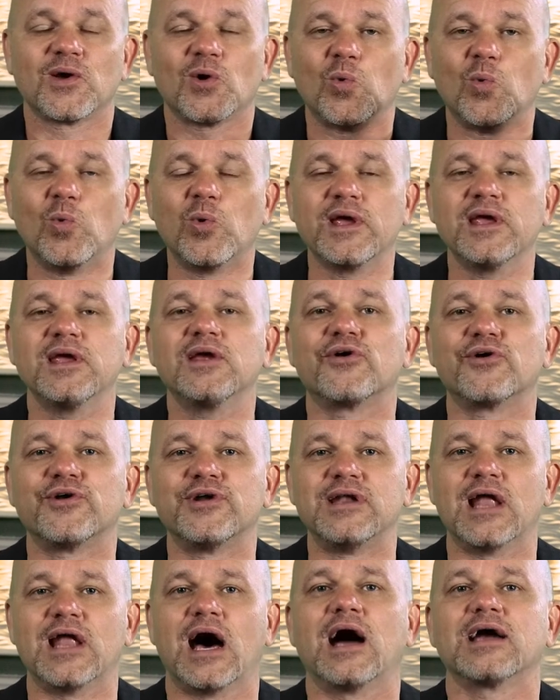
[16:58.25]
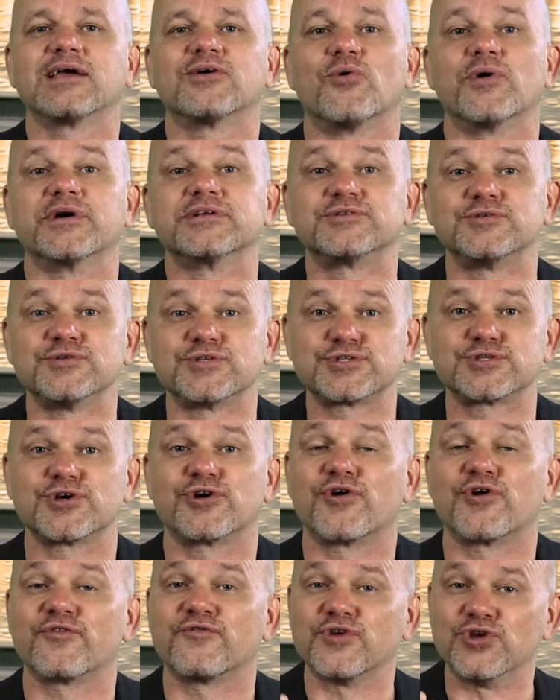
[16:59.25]
we are not going to
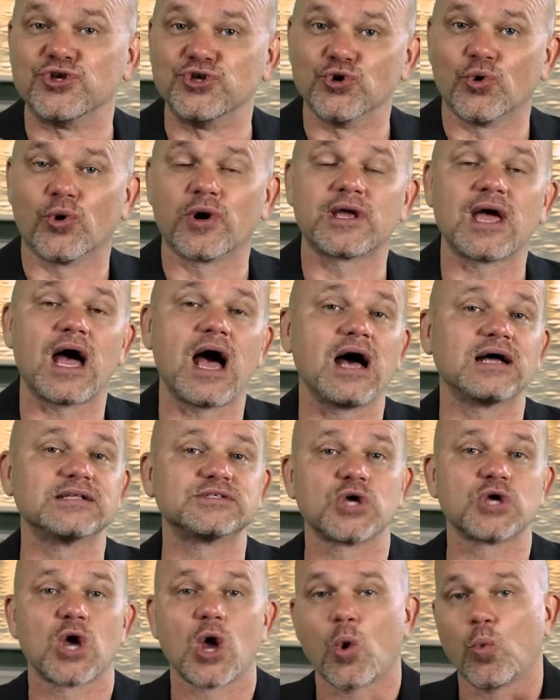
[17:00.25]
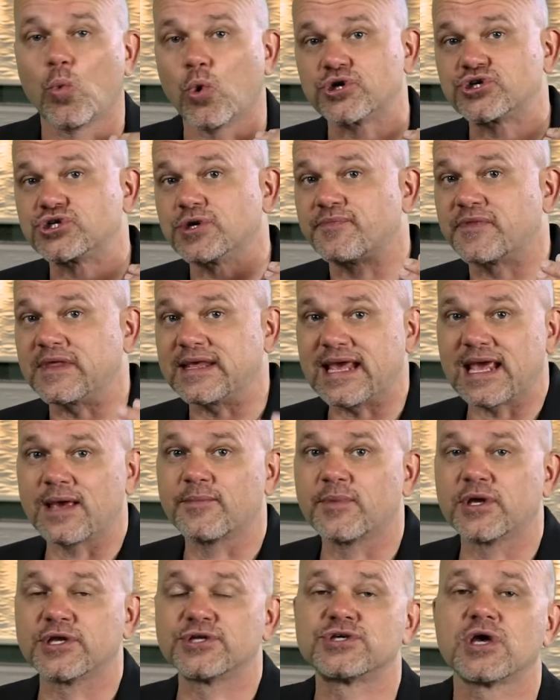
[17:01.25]
serve your gods, worship the
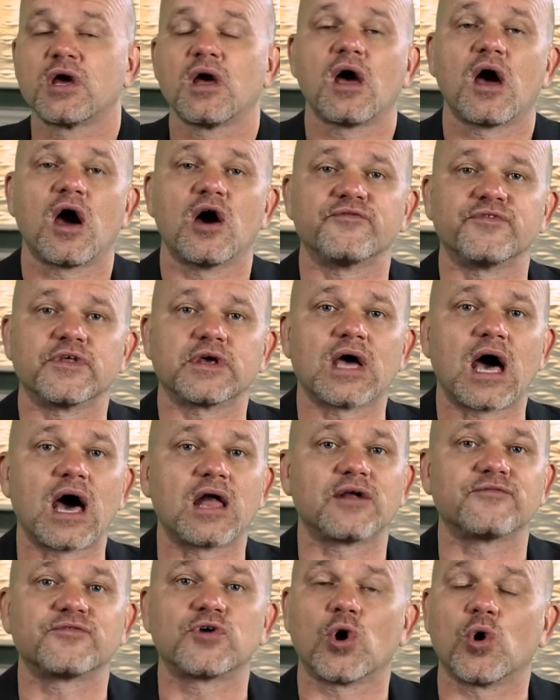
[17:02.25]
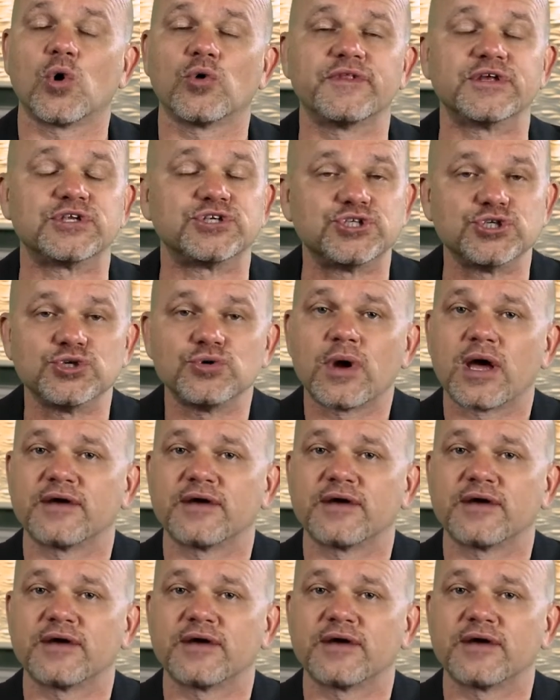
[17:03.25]
image of the God of gold that you